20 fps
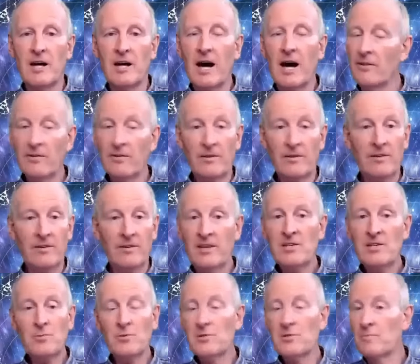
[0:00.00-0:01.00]
And
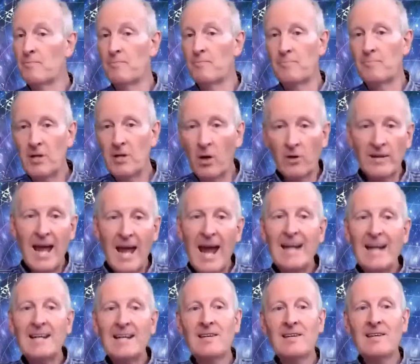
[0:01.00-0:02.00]
this was beyond
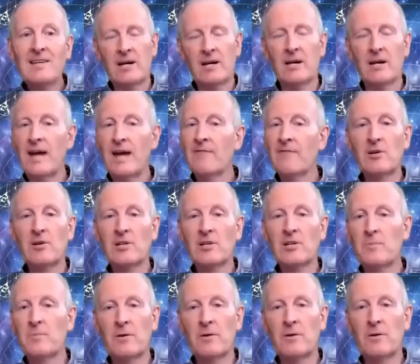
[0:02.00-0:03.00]
anything I'd ever
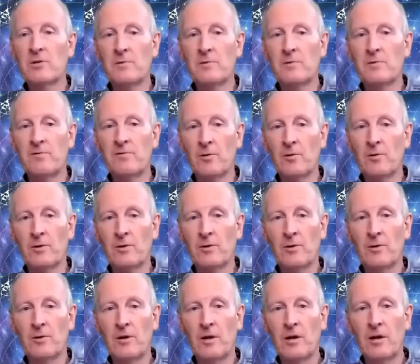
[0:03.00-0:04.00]
experienced before.
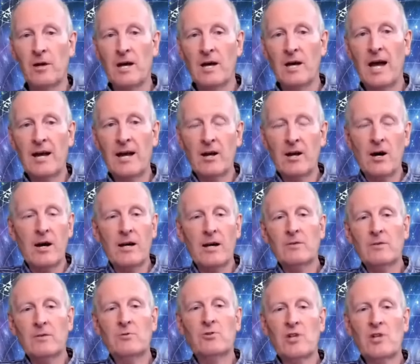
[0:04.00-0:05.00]
And
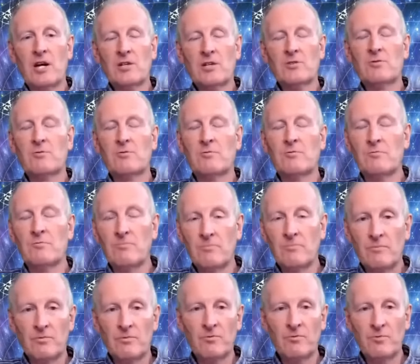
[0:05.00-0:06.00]
I just
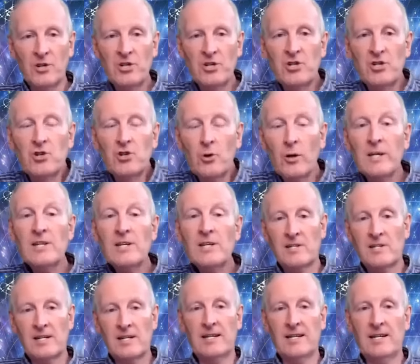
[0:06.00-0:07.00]

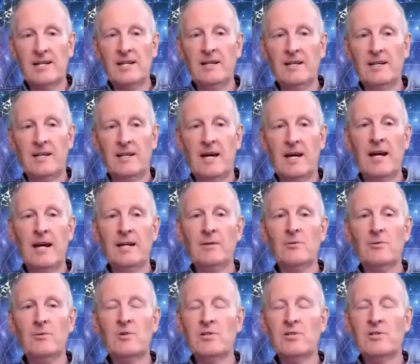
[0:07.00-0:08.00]
rejoiced in it. And it
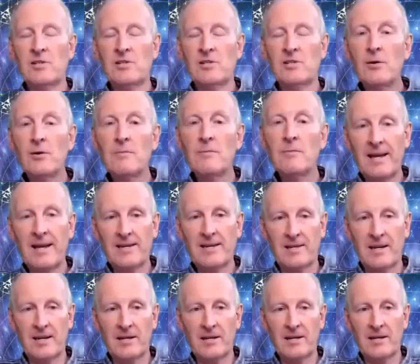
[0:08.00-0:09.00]
was so
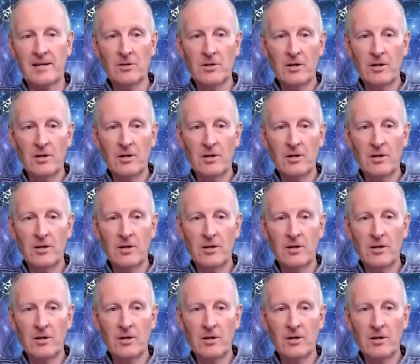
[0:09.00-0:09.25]
amazing.